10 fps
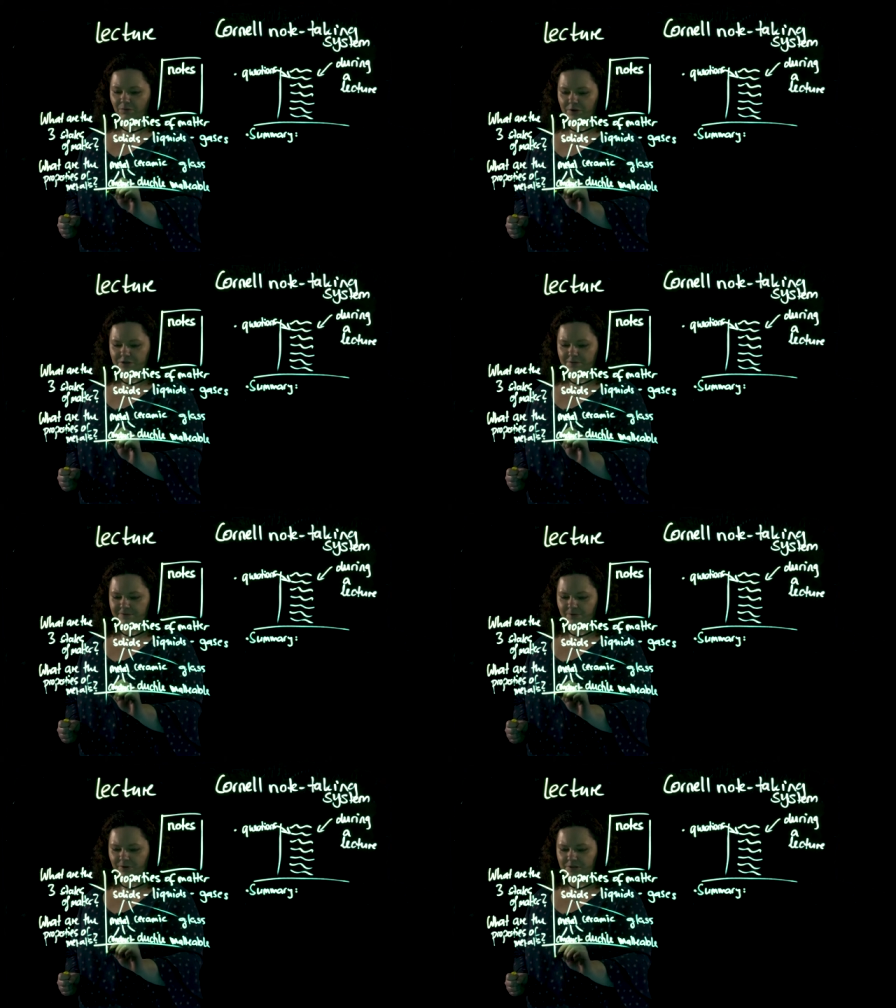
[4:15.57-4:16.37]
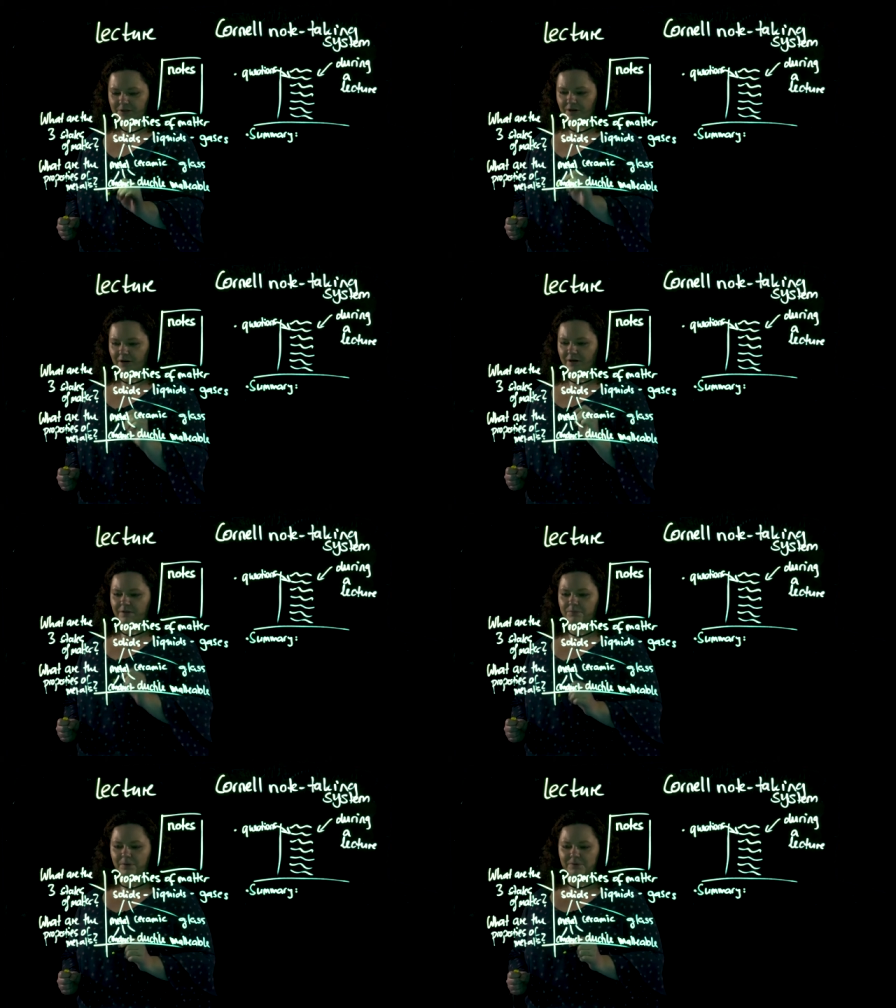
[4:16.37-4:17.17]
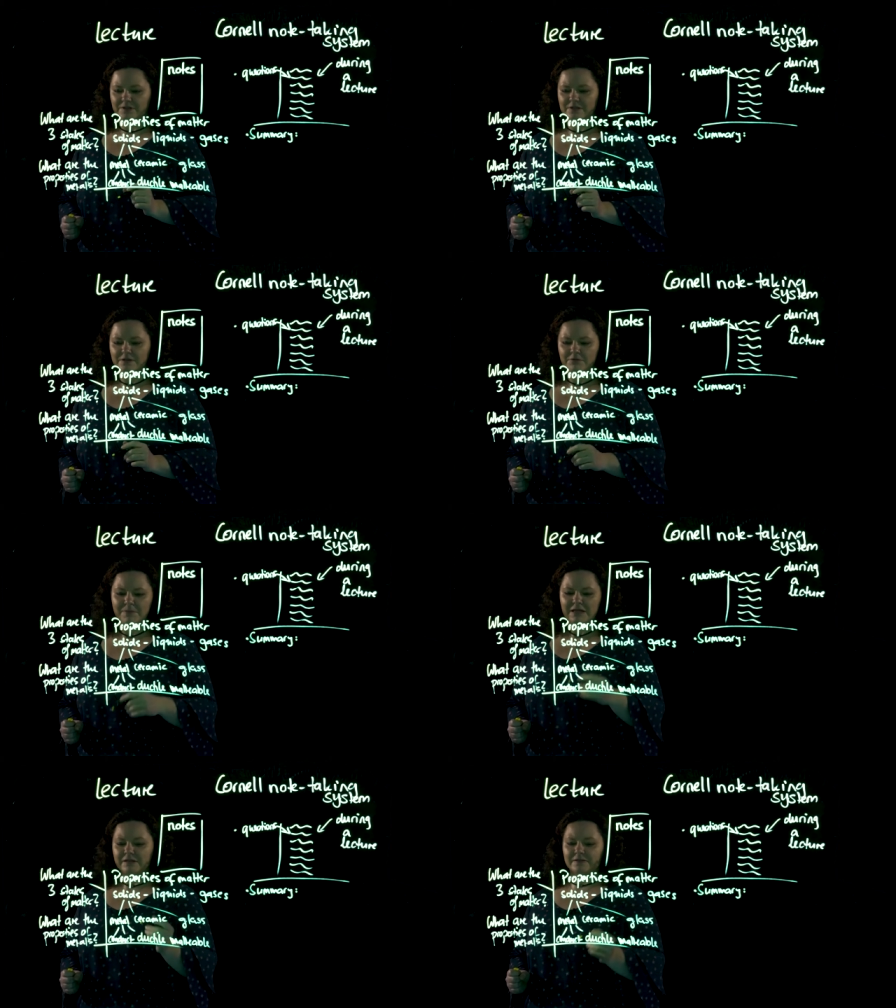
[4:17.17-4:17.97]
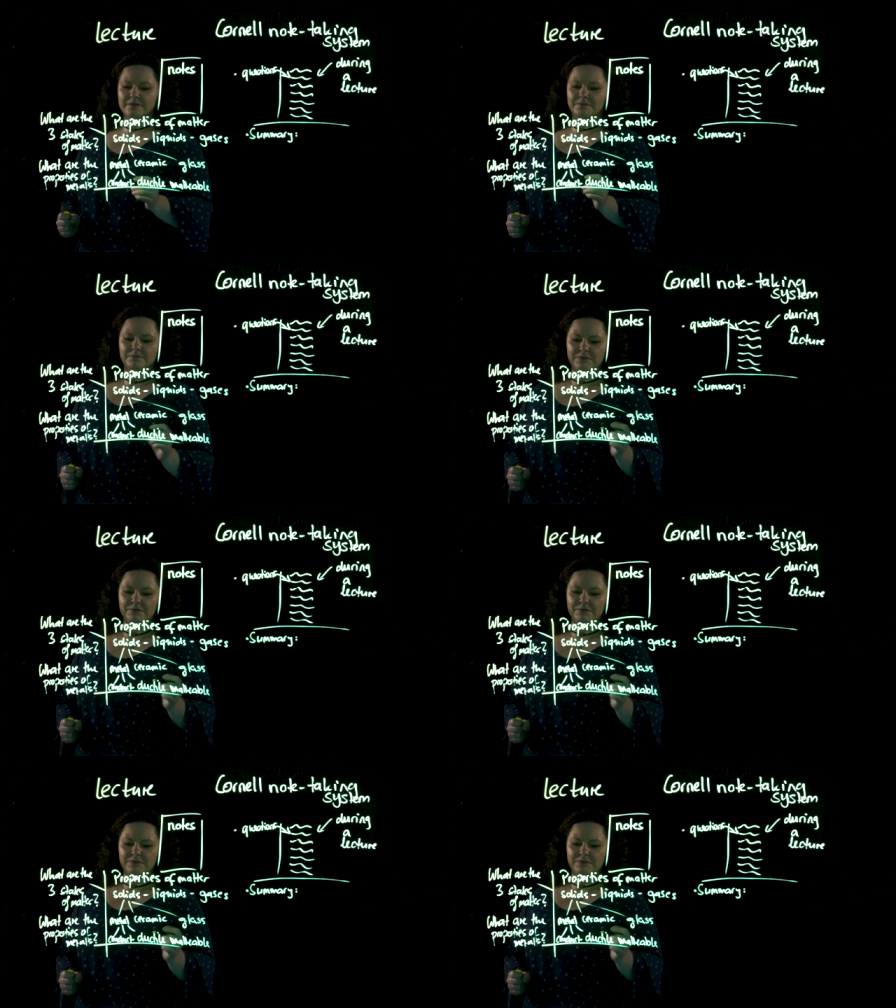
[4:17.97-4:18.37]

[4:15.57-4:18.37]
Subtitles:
what you thought are the properties of metals,